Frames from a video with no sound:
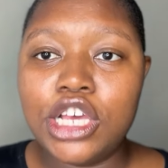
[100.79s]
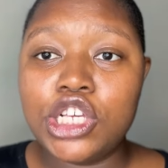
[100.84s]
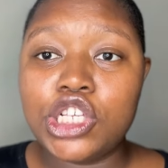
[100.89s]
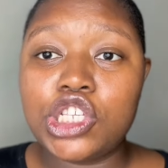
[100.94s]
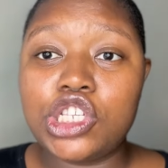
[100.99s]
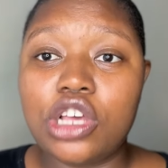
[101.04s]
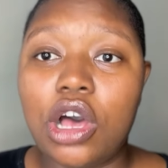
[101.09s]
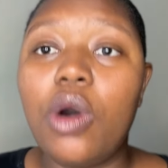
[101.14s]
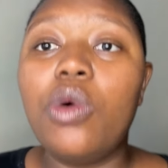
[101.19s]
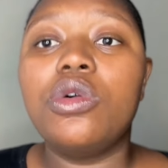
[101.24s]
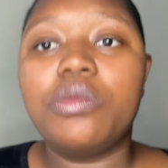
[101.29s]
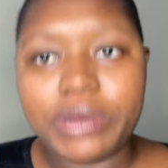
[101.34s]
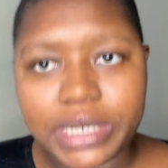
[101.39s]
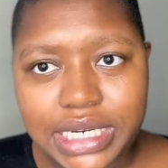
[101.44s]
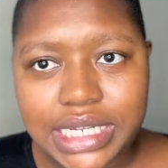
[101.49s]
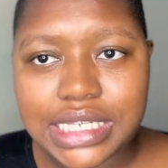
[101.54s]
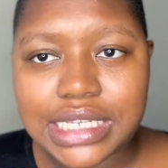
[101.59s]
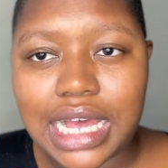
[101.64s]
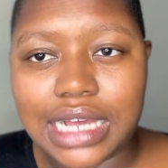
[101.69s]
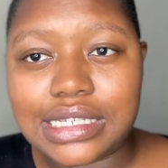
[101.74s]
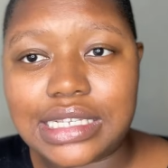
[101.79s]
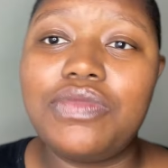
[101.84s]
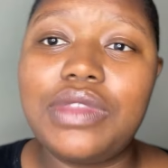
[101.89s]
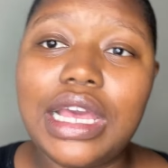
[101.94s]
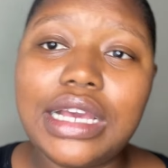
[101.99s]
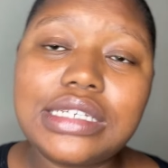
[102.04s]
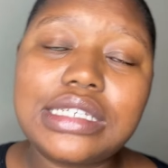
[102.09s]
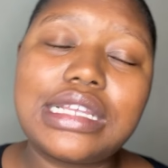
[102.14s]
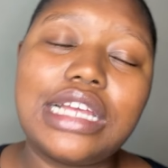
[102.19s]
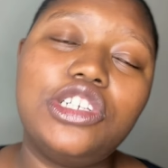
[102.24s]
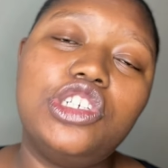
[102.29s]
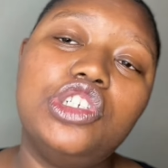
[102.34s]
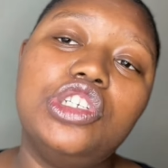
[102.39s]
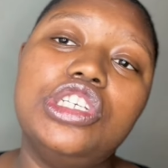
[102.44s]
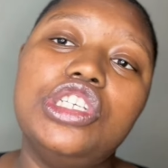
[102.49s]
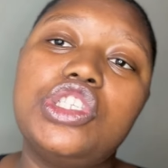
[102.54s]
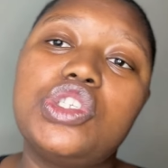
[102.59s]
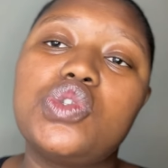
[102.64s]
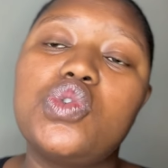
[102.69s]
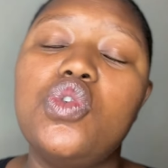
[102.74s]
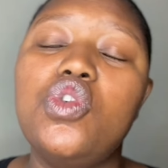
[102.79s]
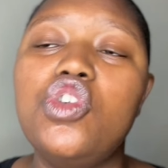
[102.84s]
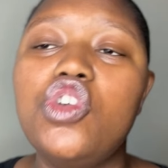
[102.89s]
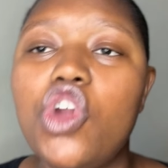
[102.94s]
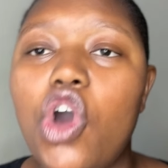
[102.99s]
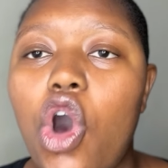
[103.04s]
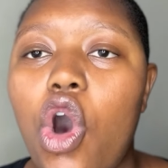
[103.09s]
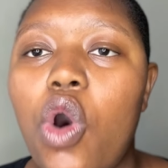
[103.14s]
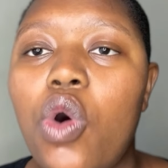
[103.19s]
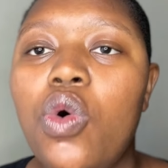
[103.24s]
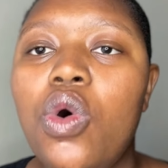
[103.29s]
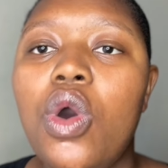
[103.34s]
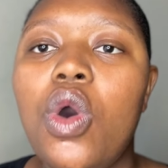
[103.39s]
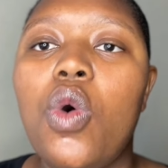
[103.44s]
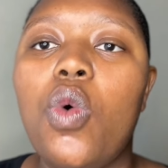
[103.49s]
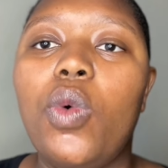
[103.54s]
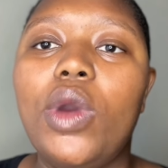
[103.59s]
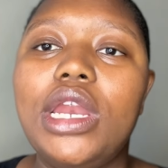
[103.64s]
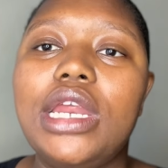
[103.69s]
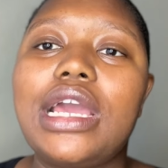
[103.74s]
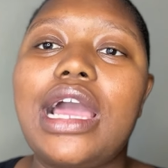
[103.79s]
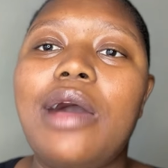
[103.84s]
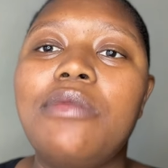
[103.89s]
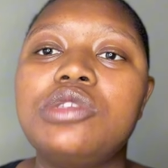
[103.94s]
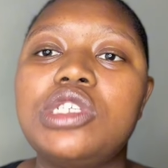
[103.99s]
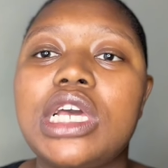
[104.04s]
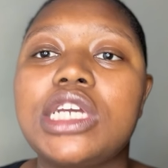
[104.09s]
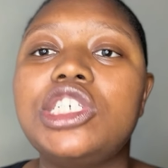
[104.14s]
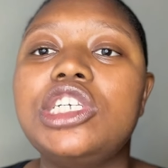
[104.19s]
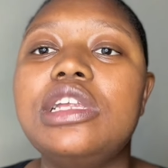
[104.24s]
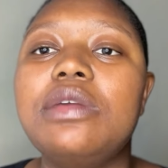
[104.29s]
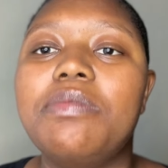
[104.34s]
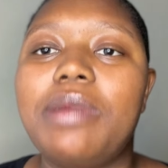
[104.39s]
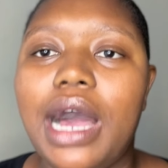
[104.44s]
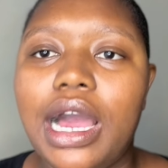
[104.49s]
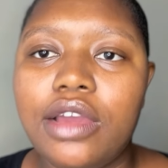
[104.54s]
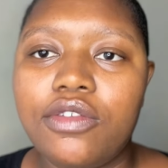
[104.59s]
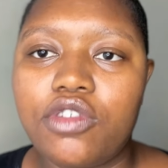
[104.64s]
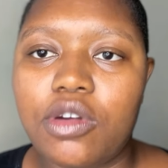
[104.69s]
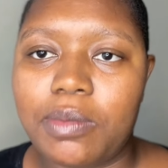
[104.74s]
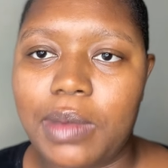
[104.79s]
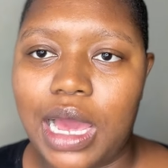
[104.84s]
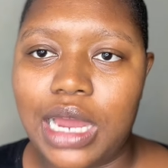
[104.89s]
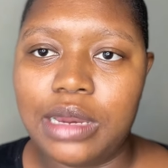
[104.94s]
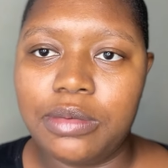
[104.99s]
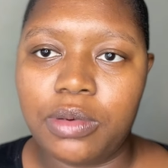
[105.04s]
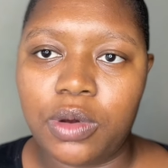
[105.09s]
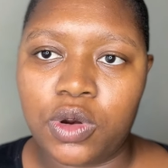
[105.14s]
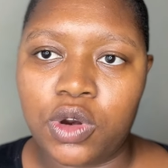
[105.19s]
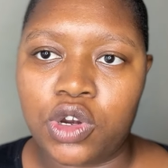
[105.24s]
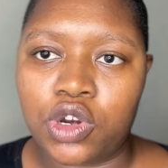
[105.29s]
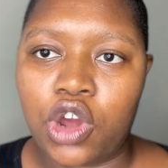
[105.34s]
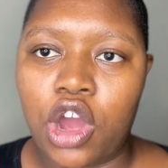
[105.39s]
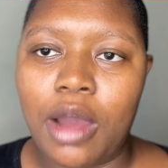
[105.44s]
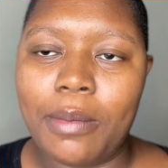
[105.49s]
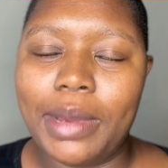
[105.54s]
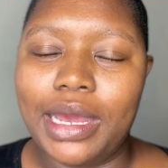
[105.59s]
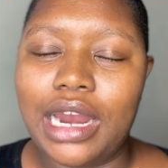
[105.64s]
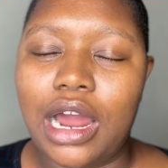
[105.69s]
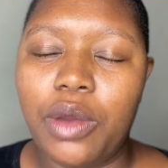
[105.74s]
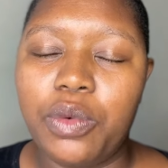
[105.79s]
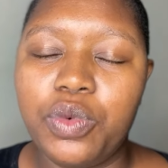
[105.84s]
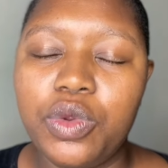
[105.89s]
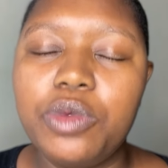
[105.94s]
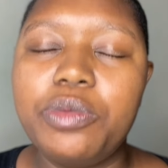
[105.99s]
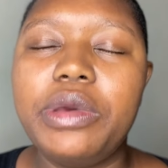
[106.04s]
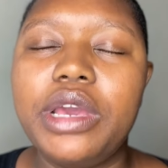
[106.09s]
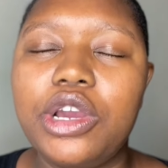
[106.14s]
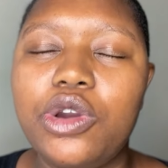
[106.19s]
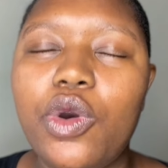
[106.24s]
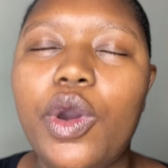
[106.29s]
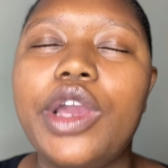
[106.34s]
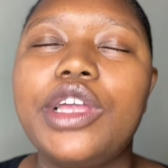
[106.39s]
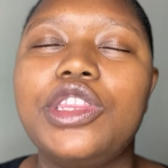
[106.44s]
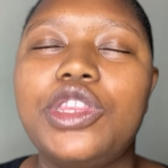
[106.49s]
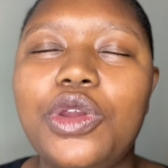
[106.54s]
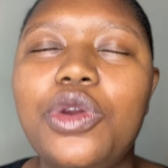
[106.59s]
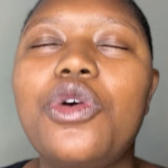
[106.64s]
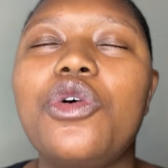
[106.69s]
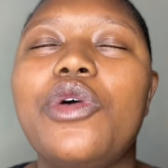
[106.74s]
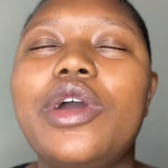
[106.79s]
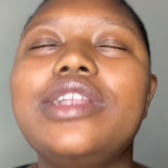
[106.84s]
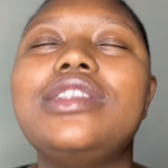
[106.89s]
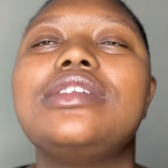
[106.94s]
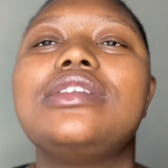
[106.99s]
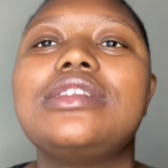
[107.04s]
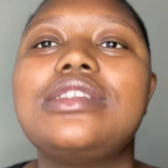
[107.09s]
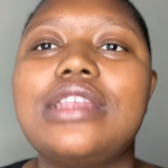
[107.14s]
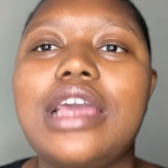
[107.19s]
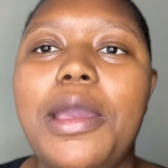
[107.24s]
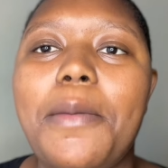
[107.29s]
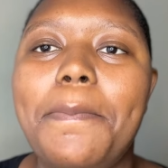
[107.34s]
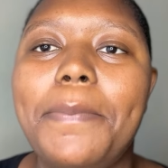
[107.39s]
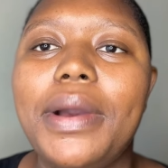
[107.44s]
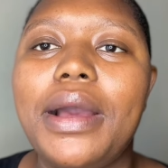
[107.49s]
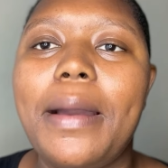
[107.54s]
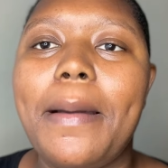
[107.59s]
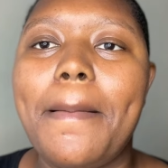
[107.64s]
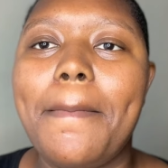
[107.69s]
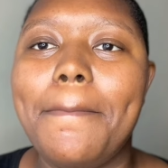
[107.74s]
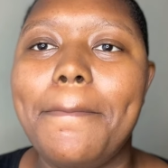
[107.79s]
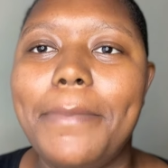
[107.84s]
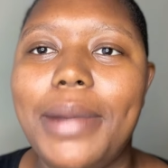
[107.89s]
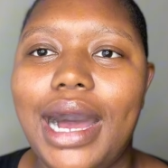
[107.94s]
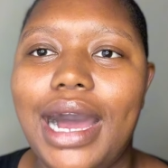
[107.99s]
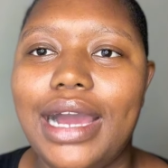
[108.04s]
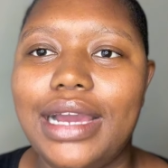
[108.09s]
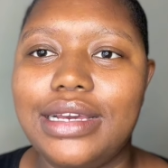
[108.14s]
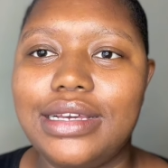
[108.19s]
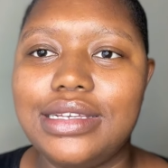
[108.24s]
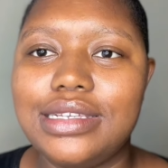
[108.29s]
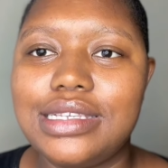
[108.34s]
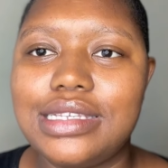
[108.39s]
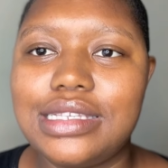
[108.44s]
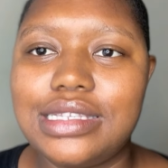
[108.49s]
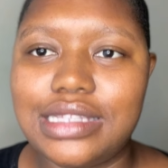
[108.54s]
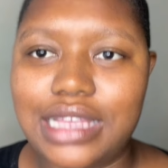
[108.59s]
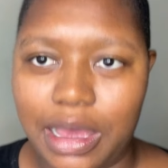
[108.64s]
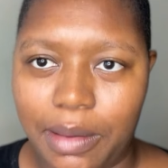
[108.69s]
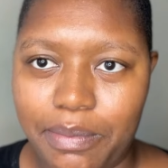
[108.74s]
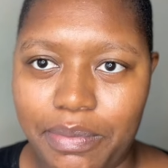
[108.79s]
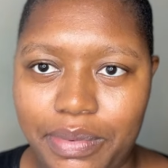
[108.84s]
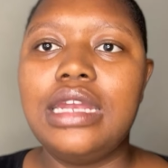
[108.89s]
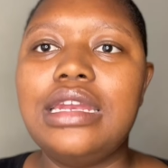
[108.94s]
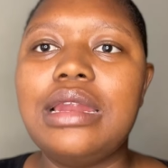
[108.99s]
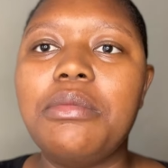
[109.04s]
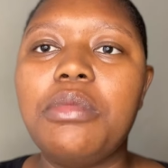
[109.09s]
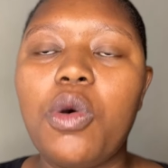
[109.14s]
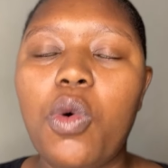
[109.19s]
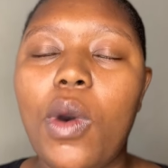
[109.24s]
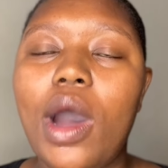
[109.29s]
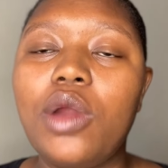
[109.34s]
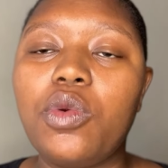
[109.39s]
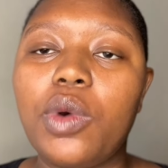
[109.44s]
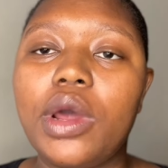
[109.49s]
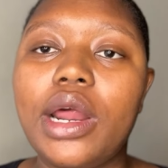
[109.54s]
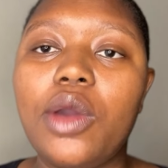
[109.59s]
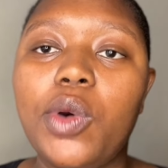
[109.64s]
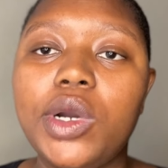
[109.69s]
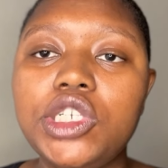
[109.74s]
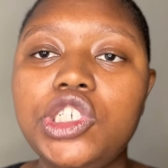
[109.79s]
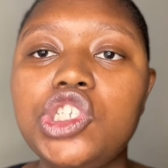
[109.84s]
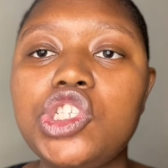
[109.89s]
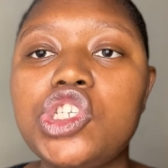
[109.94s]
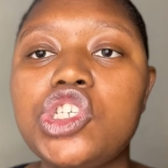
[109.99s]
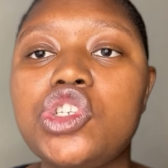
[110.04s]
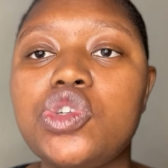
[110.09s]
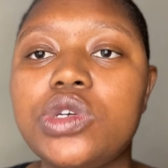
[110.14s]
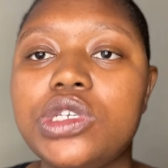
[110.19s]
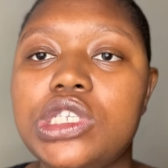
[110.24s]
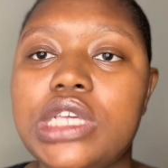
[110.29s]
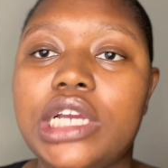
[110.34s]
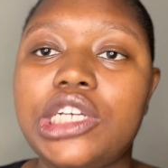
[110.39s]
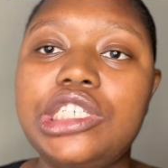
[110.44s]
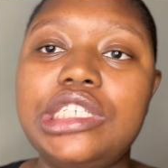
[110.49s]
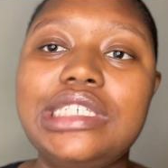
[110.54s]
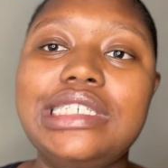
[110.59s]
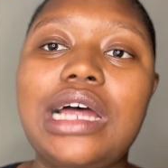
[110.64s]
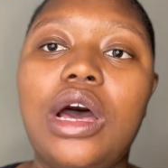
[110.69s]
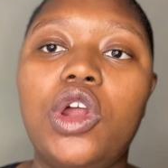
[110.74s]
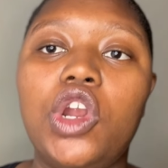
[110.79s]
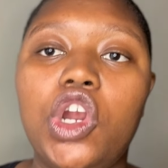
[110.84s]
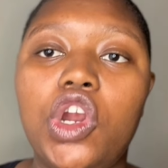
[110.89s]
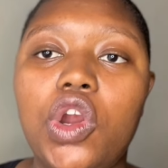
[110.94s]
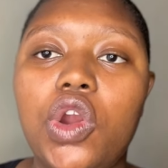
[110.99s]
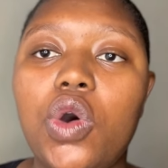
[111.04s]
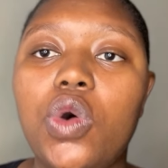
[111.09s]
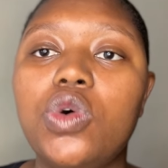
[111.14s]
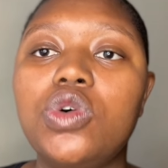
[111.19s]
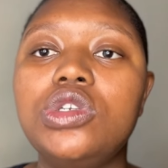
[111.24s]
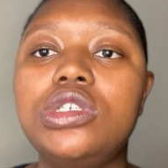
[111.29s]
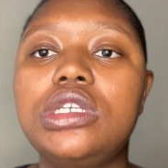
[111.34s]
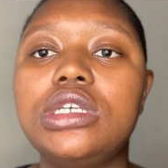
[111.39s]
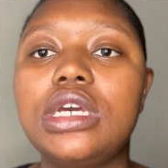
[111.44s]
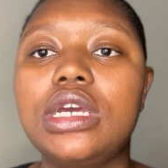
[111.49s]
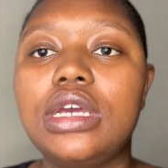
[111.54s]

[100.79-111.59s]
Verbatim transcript: So we'll be discussing things that you need to know when it comes to actually buying from Alibaba.com and I will be going through it step by step. Number one, what I want you to do is actually download